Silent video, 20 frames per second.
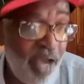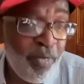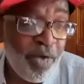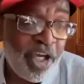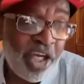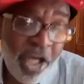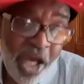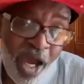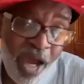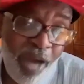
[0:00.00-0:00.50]
would
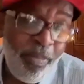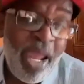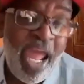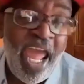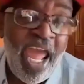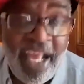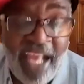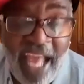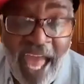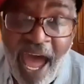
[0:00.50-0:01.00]
come,
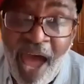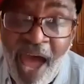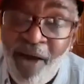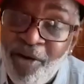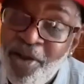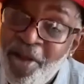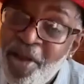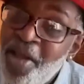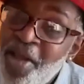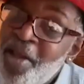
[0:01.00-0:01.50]
hang out.
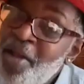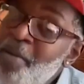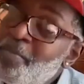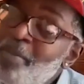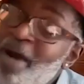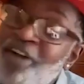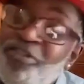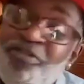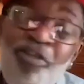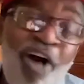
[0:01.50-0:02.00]

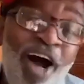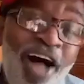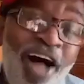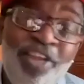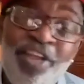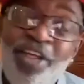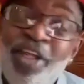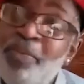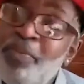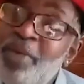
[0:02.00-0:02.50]
My father
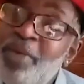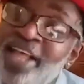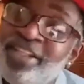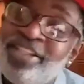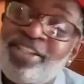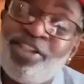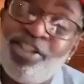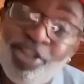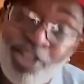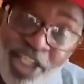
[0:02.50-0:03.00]
and them,
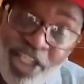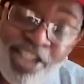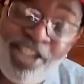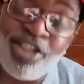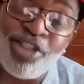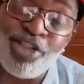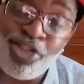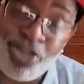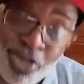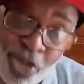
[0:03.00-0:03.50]
these are
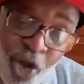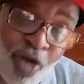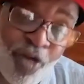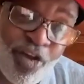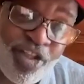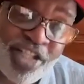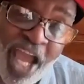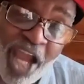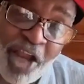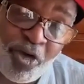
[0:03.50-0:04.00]
the
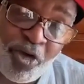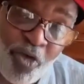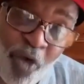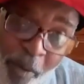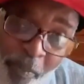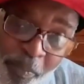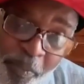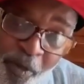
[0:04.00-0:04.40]
stories I grew up